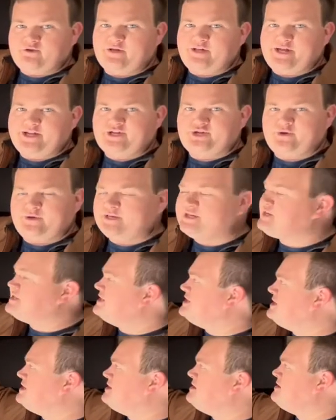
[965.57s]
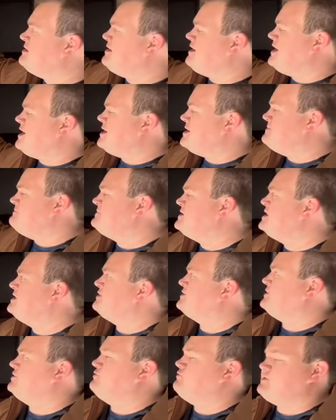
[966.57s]
electricity,
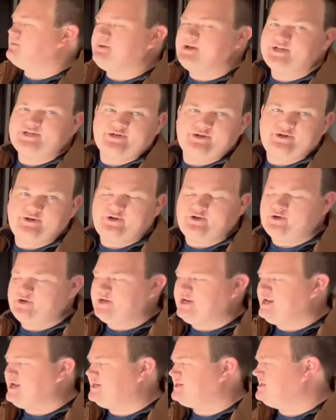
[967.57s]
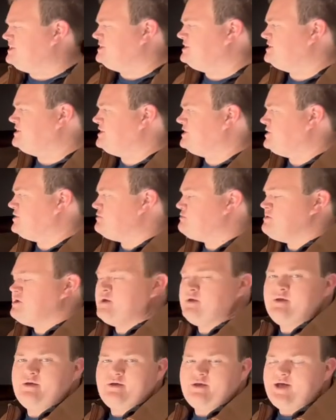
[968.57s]
so you want to make sure you're connected to
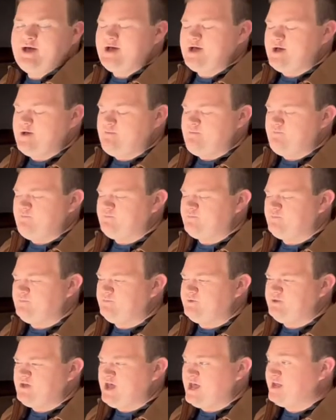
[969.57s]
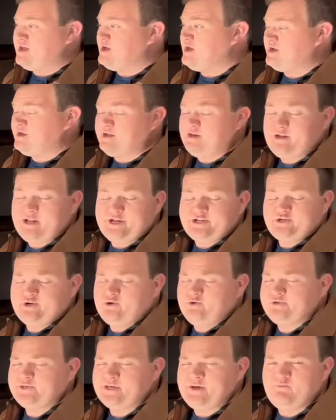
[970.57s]
a
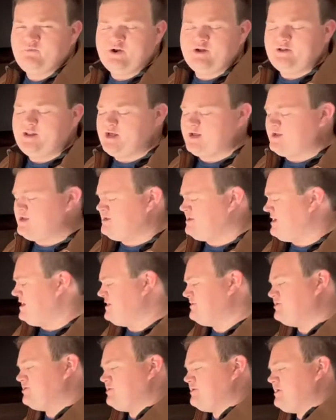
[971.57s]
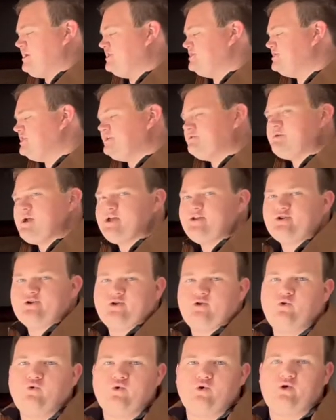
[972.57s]
electrical somewhere, like either a generator
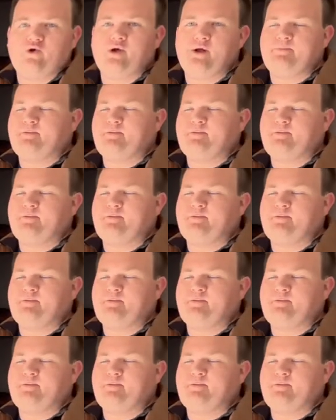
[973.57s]
or a